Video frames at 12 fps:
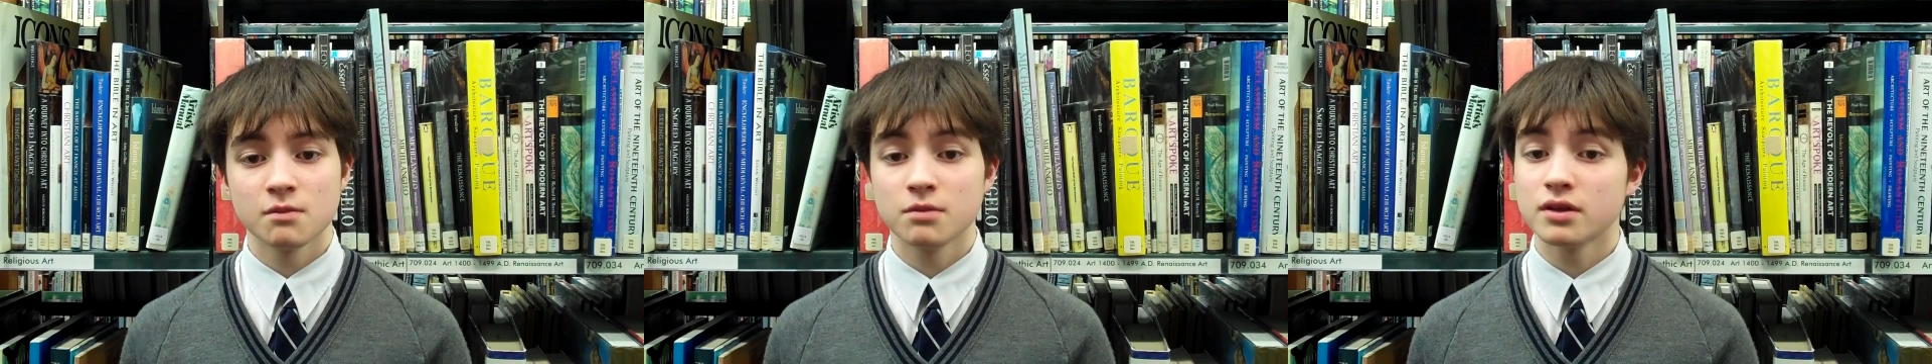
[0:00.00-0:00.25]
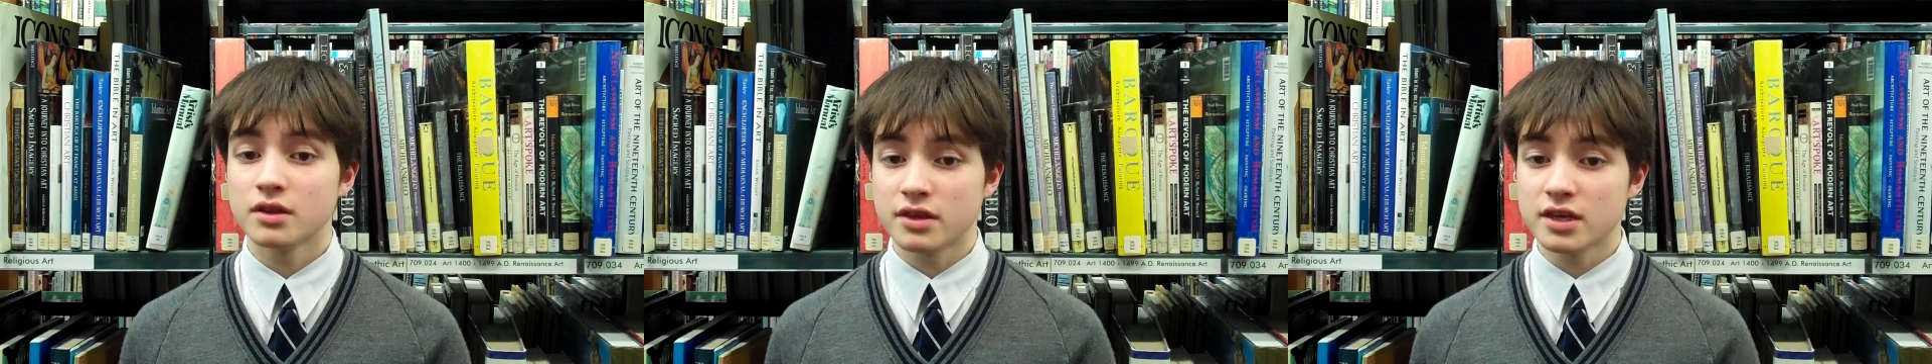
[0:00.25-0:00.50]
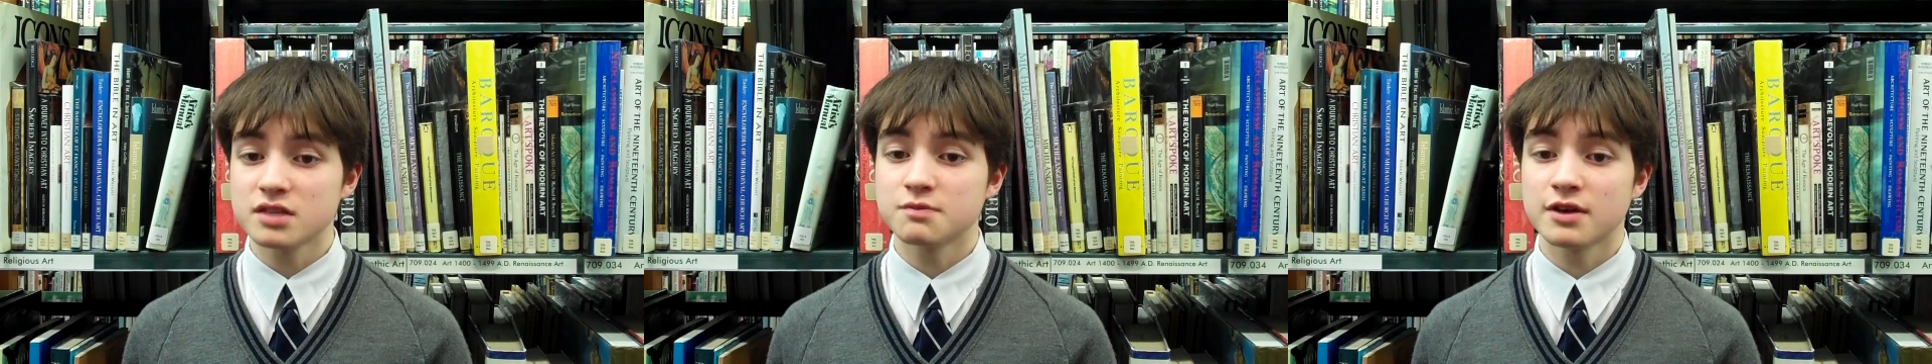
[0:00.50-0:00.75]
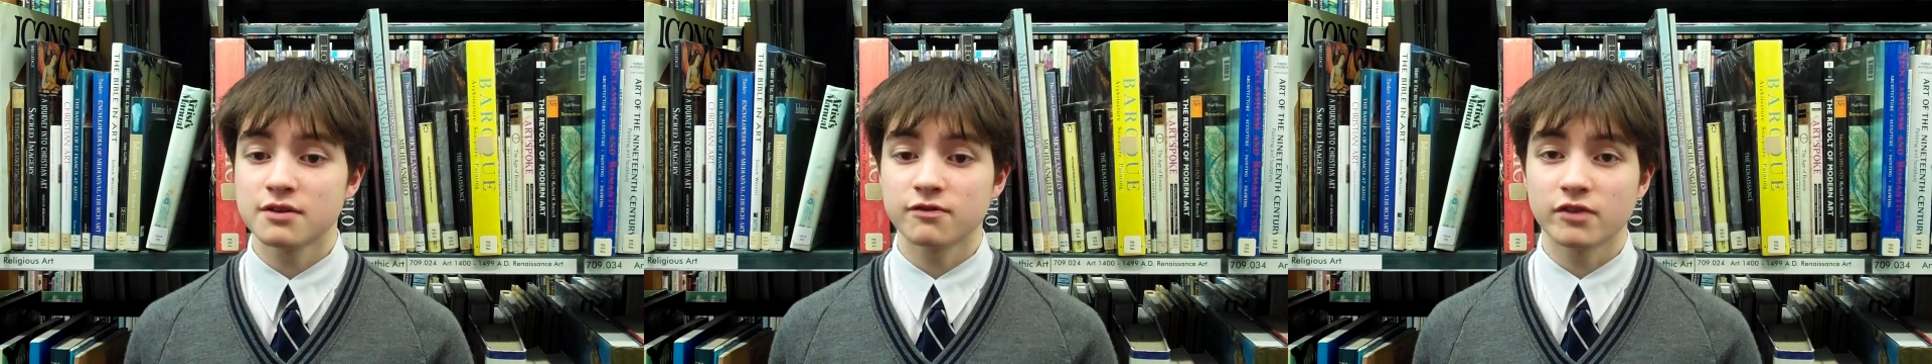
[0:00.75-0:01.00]
but these
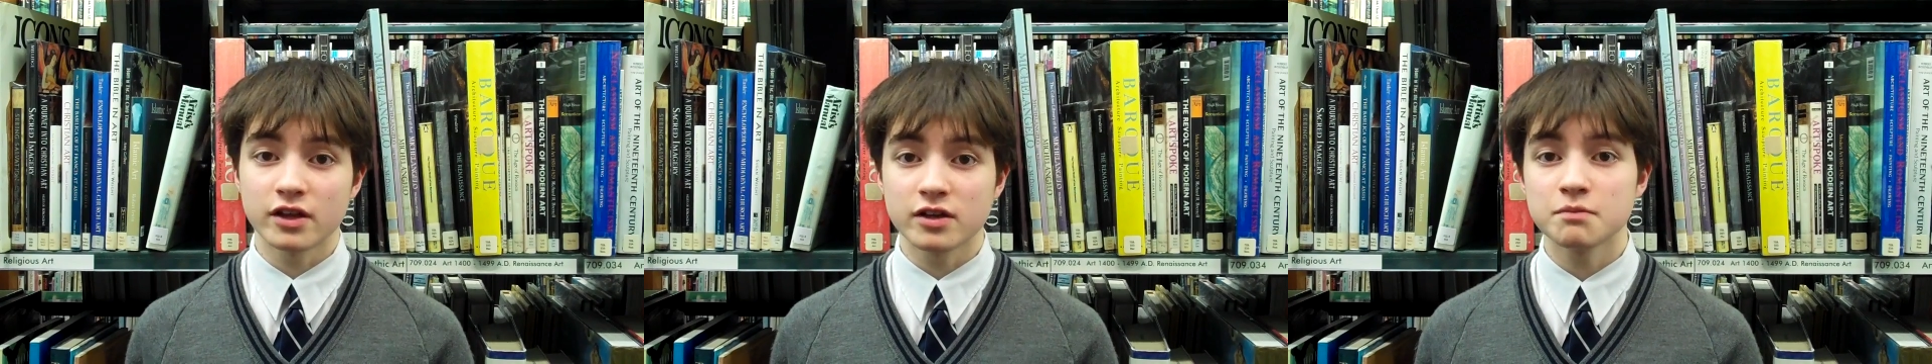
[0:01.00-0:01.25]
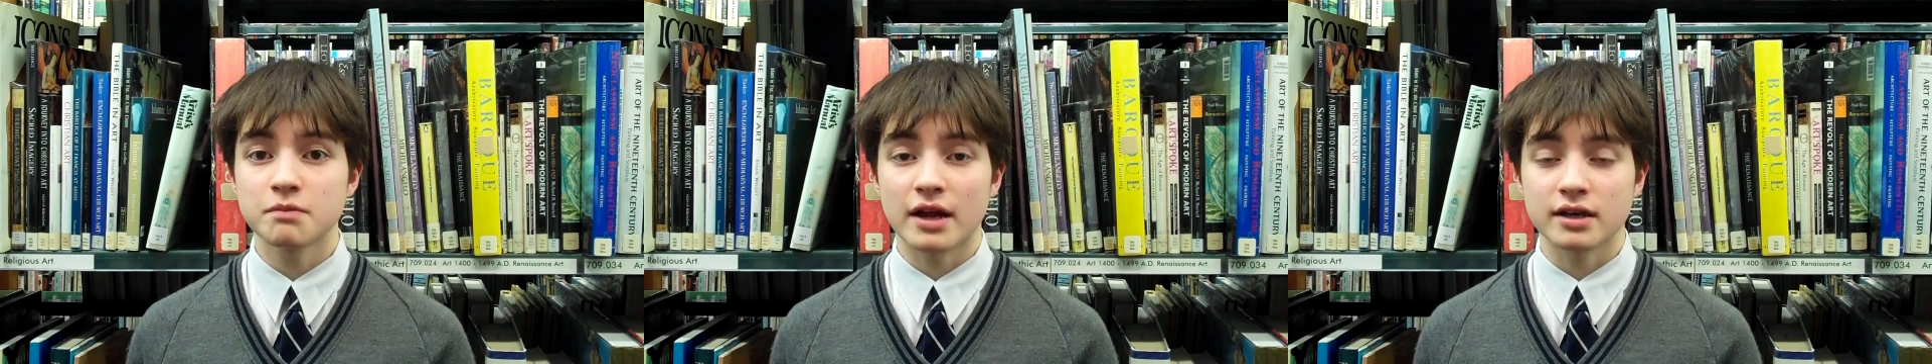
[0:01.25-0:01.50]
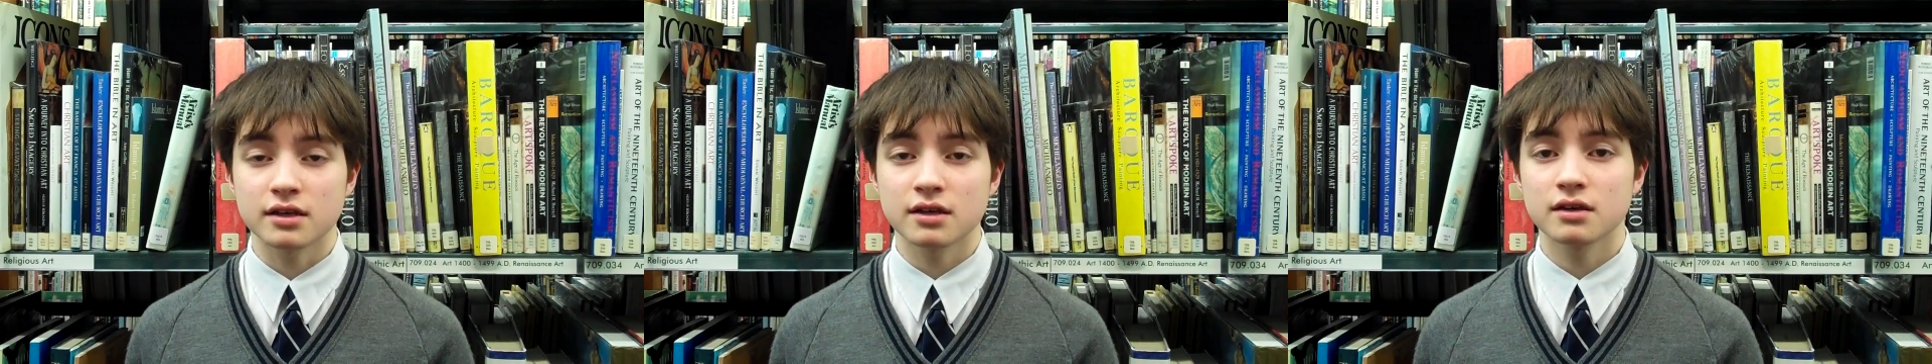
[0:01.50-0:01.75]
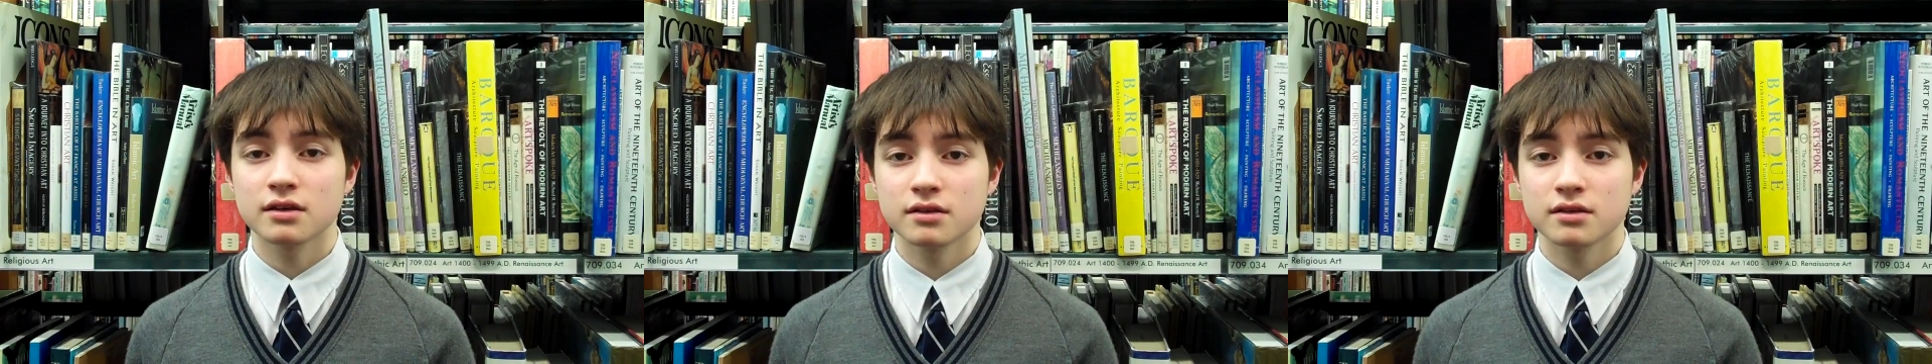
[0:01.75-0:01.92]
men fled in panic.